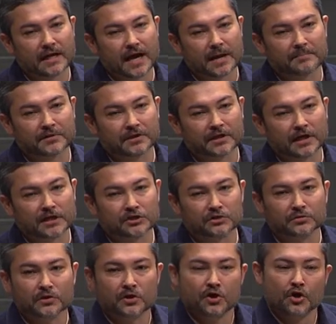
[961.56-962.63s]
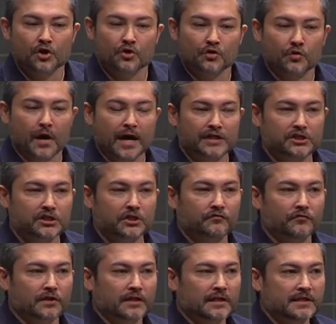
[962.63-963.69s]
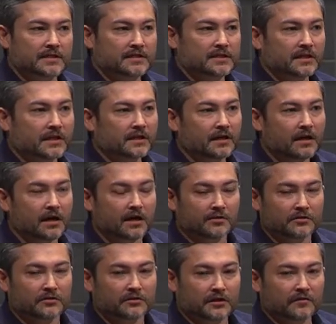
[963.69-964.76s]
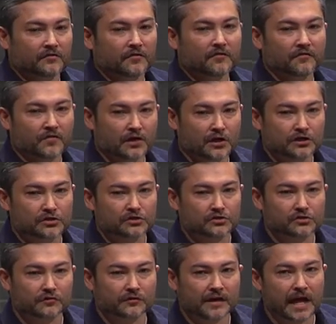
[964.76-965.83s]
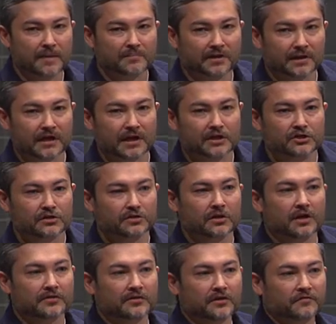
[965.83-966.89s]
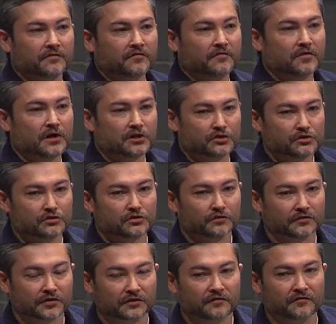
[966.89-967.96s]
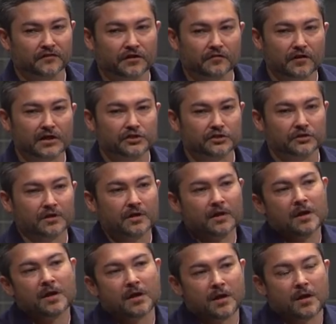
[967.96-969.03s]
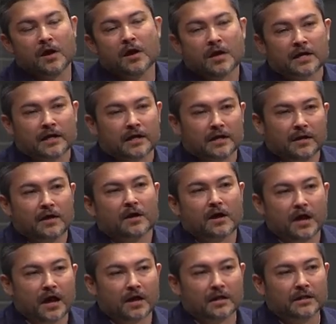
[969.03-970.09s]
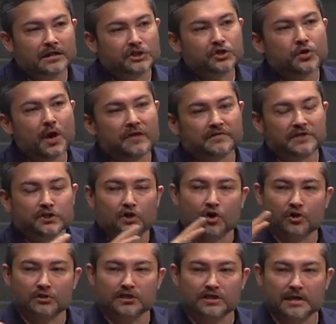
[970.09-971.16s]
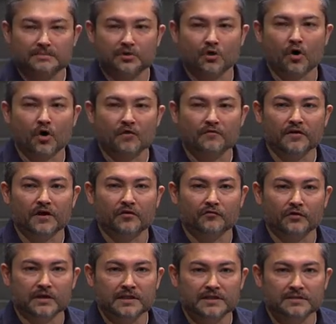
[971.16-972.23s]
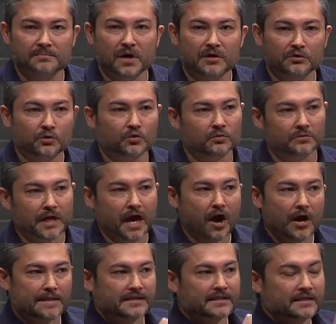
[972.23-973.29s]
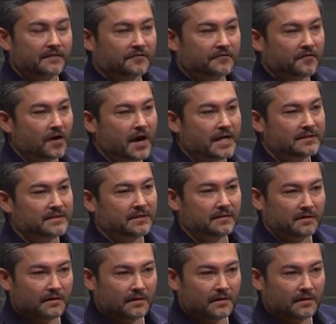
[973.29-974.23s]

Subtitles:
application, you're actually releasing different versions of the application, different versions of the configuration. Unless you have this concept of a release bundle that identifies